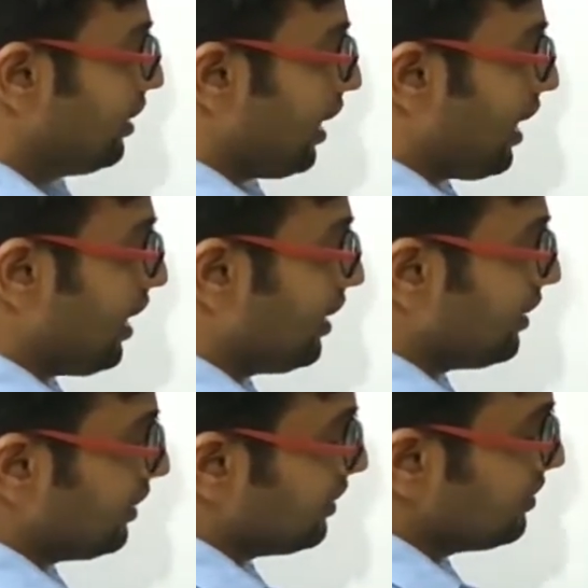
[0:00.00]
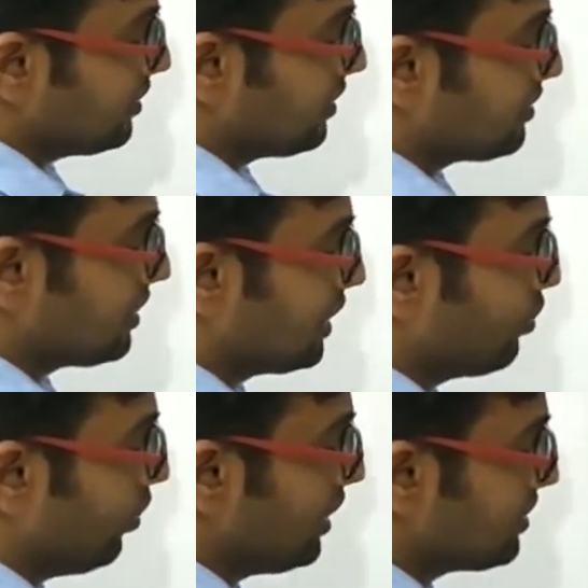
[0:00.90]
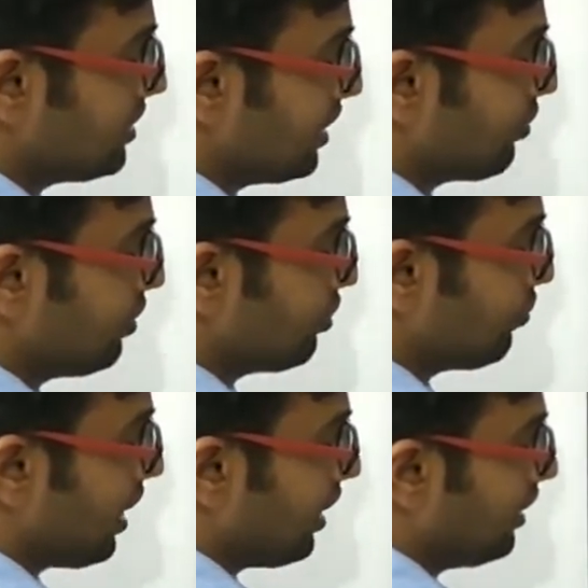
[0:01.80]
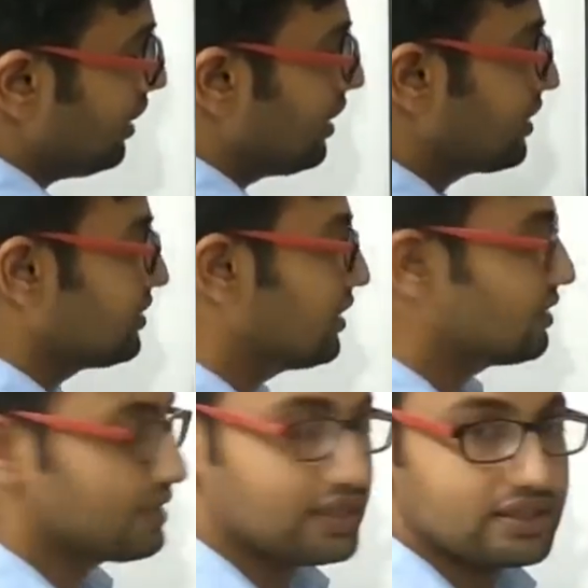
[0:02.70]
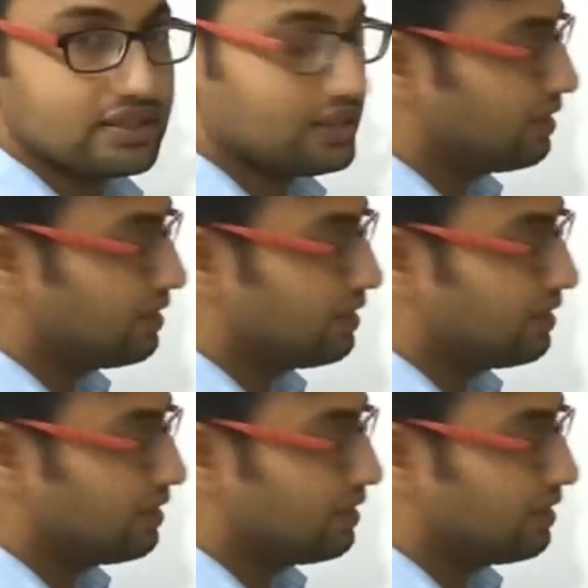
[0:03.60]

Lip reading: R is 0 less than equal to r less than 6.